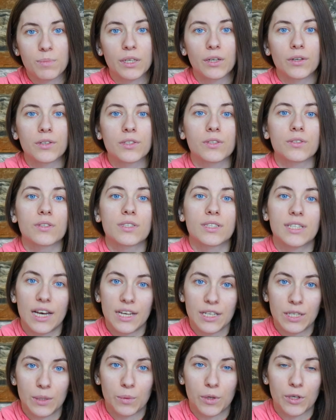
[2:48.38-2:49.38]
because you
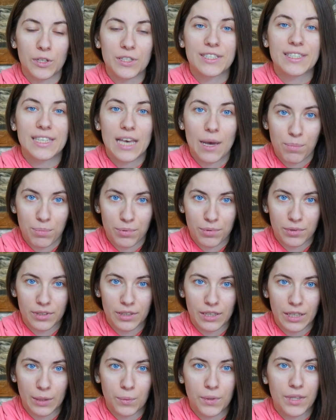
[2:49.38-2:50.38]
study words
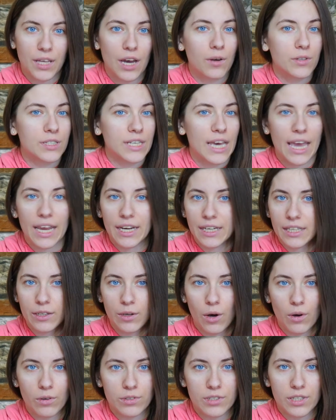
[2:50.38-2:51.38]
separately without any
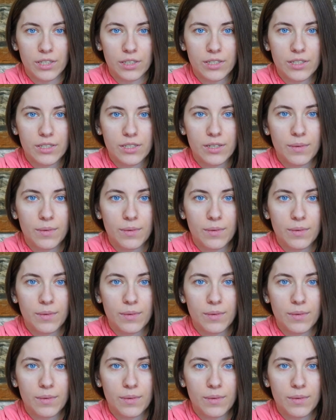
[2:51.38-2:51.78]
context.